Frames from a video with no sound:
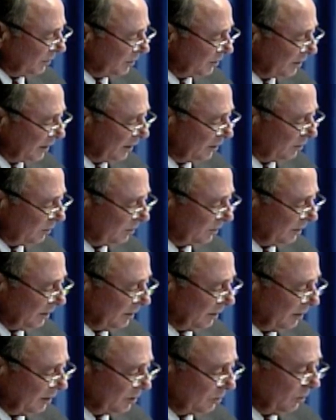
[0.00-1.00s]
scheduled
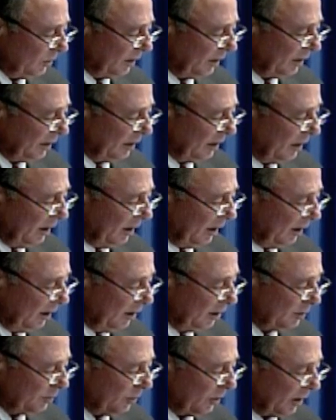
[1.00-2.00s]
again this week. And
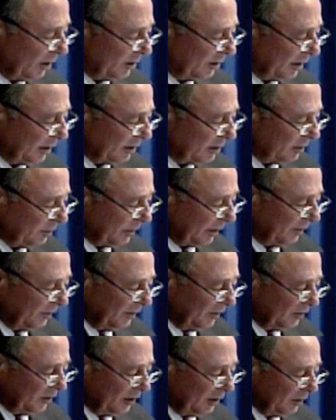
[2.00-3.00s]
this project is about
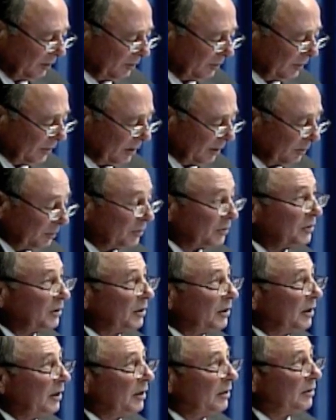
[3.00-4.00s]
15% uh,
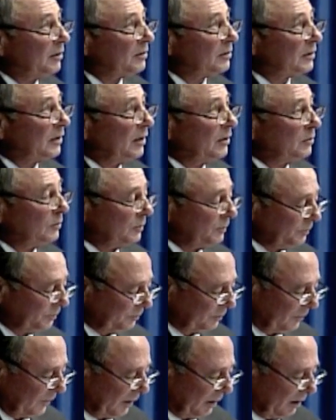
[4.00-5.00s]
percent ahead of schedule.
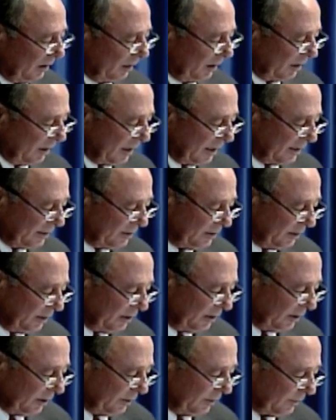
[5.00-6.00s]
Guys,
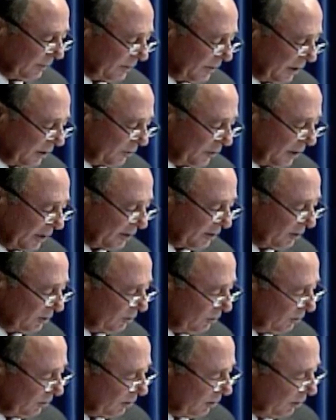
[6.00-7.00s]
the uh, contractor is
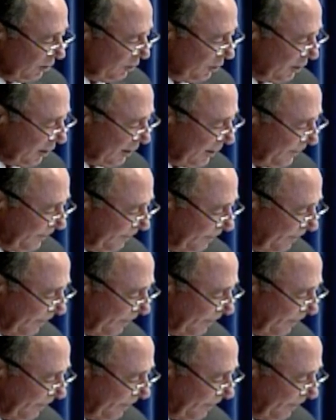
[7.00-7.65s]
doing a good job.